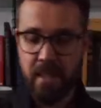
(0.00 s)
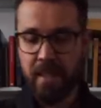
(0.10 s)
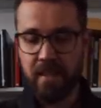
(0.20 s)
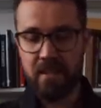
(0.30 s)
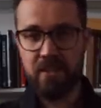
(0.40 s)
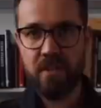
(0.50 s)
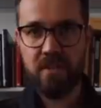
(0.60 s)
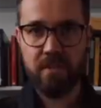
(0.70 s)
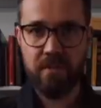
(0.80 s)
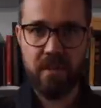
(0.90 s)
And this is
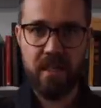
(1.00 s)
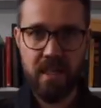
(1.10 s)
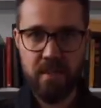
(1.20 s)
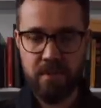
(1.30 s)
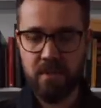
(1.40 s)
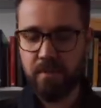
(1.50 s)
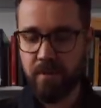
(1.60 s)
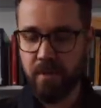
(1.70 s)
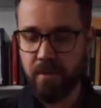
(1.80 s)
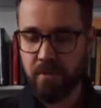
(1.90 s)
just something that happens
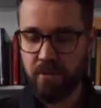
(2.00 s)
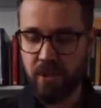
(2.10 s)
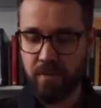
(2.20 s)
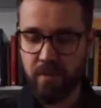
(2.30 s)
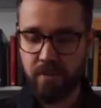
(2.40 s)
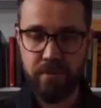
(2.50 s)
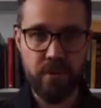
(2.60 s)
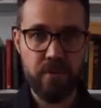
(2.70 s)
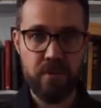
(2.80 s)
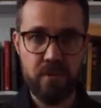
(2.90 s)
because Germany
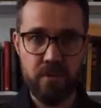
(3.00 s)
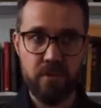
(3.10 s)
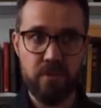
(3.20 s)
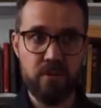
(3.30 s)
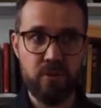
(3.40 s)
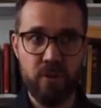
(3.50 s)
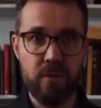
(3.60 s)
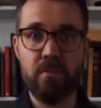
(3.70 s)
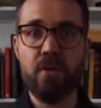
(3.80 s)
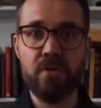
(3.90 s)
refuses to
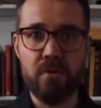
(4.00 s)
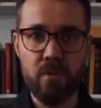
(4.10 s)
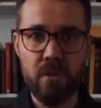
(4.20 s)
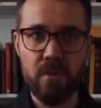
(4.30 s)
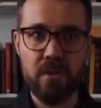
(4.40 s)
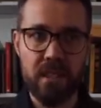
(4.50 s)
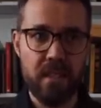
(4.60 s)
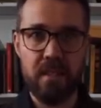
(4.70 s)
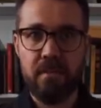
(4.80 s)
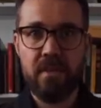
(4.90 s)
join the modern world
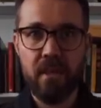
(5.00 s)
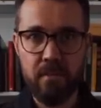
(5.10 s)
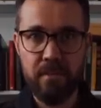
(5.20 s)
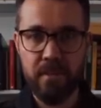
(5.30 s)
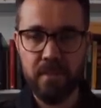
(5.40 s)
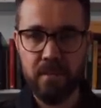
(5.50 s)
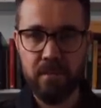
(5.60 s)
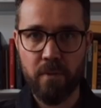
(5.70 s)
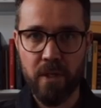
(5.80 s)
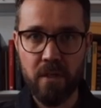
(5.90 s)
and have card payments
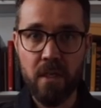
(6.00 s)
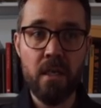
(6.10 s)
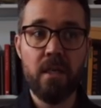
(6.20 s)
everywhere.